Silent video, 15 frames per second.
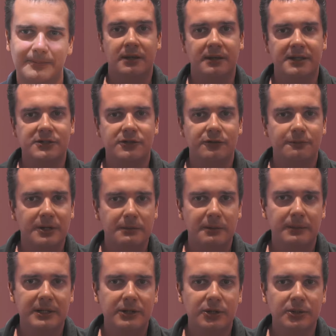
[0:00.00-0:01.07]
As you've
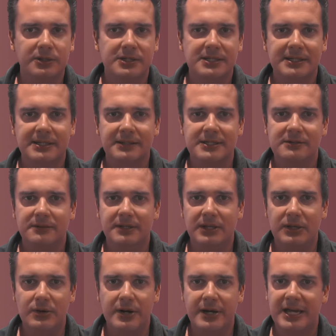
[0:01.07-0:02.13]
probably noticed in this
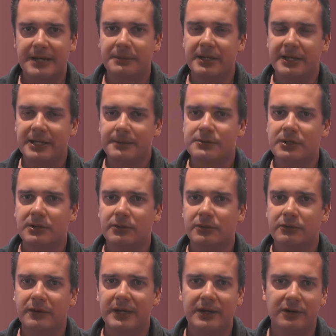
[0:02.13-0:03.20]
video, I am an
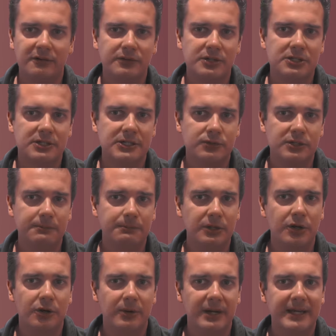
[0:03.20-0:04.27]
absolute fan of the
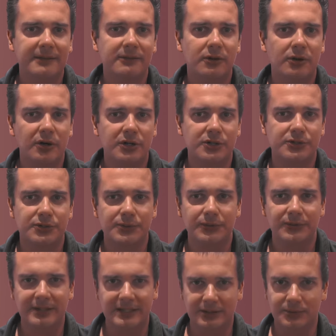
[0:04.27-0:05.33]
C-3PO and the
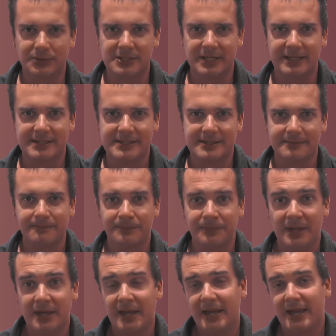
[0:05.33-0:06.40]
R2-D2 sets.
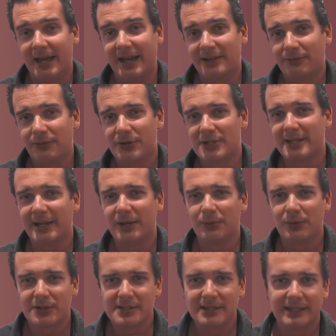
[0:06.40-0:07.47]
At first I
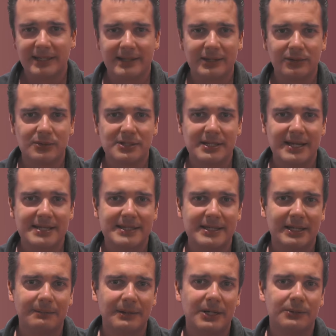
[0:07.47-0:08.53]
wasn't that
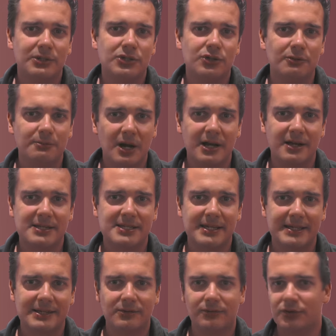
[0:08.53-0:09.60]
enthusiastic about the Chewbacca
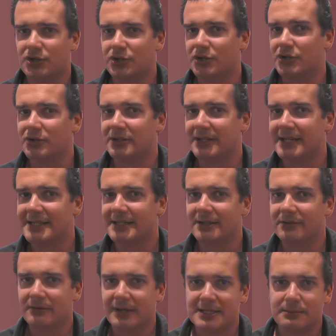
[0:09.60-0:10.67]
set, for sure not as an
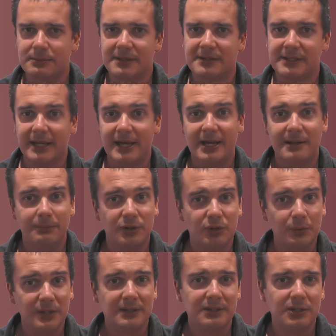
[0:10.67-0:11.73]
investment,
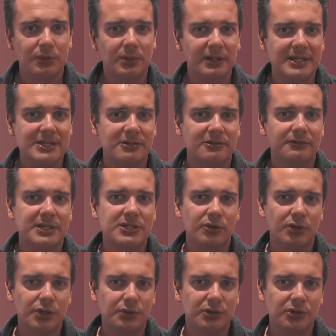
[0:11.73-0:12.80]
but with the release of these
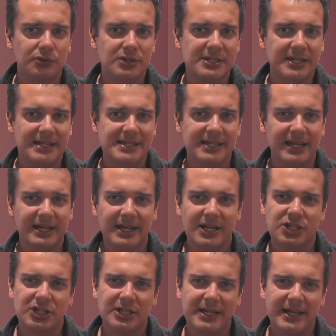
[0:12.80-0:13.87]
other two sets I
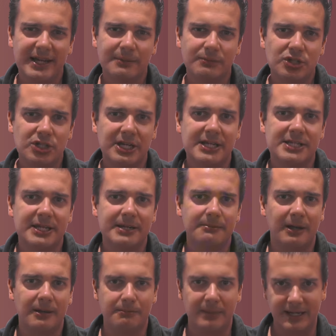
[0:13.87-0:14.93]
actually am changing
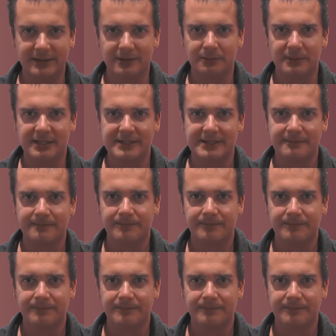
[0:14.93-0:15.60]
my mind a bit.